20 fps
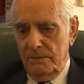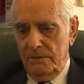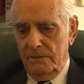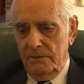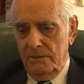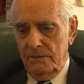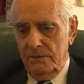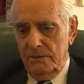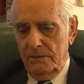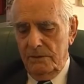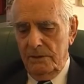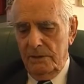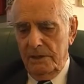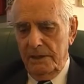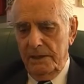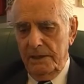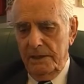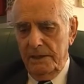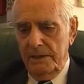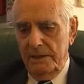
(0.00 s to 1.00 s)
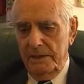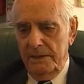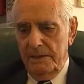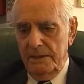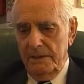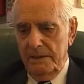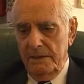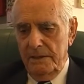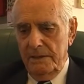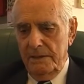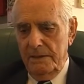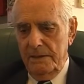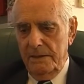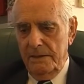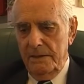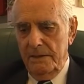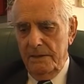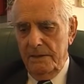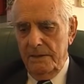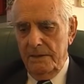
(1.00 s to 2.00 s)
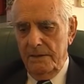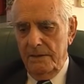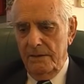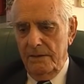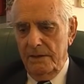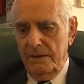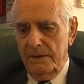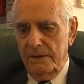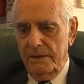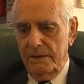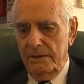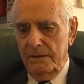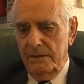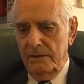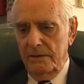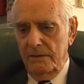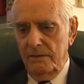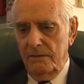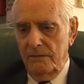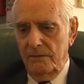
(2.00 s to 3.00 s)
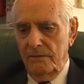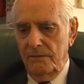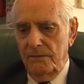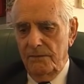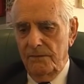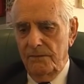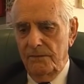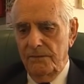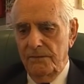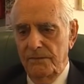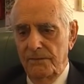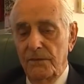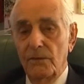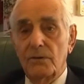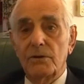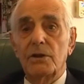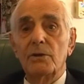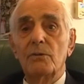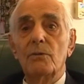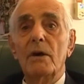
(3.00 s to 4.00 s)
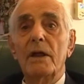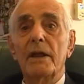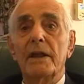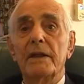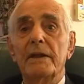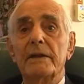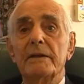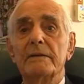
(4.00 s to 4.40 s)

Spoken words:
early in 1941.